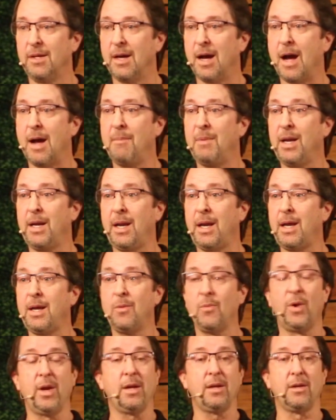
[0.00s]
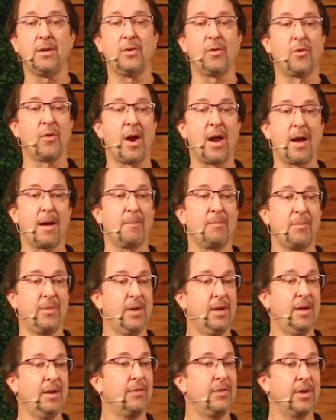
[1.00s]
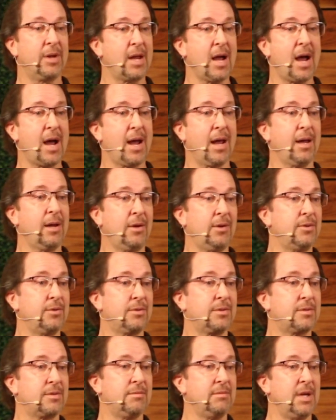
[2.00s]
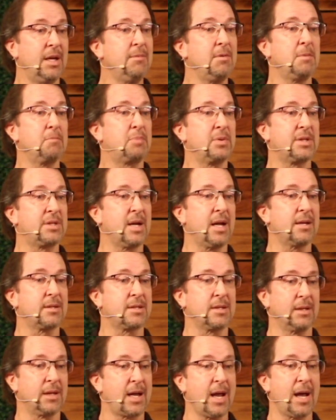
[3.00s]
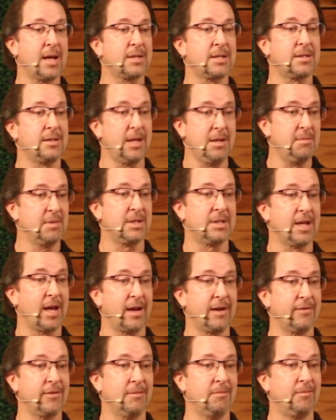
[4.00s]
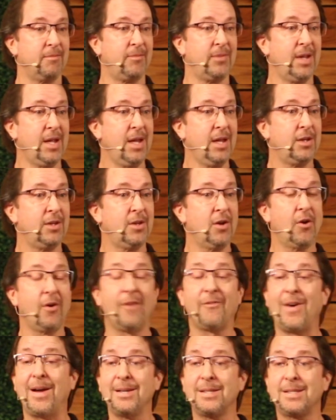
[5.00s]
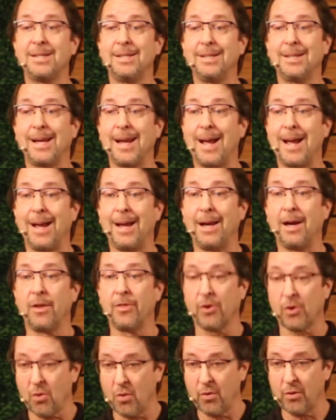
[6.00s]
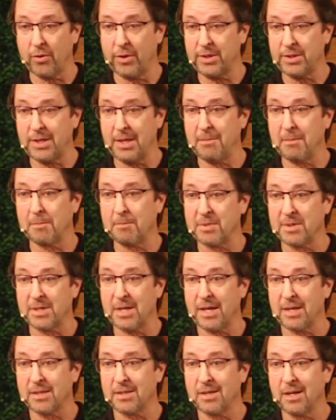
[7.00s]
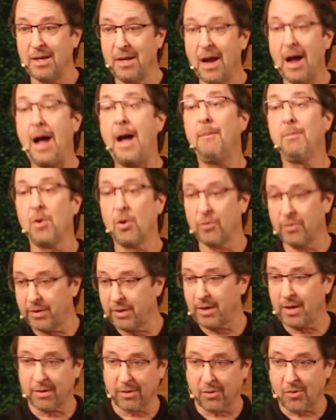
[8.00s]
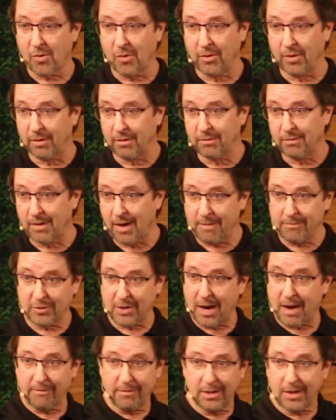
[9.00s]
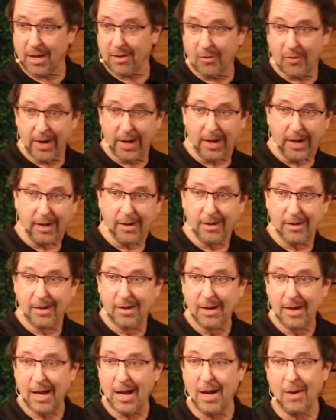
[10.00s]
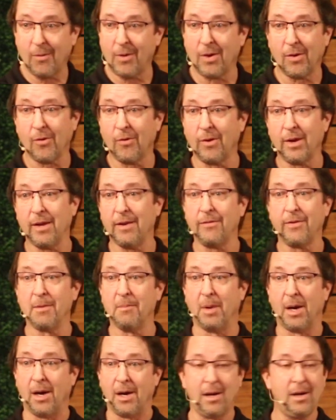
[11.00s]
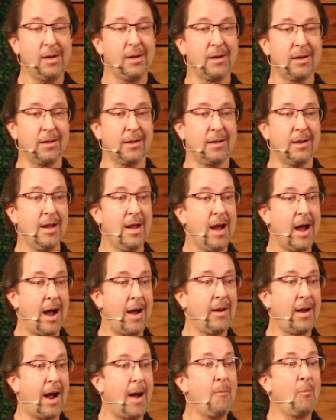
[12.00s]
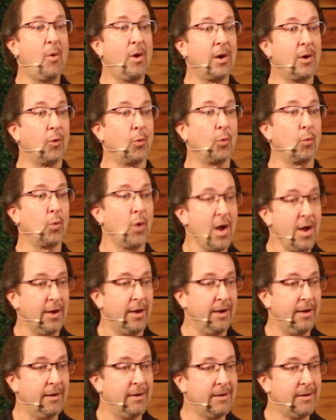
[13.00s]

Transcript: I mean, he went and grabbed the guy who's demon possessed and cast demons out of him. You know, if I see a guy on the corner, he's demon possessed, I'm going to the other corner. I'm driving the other way. I am going to give him a hug and I, am going to run,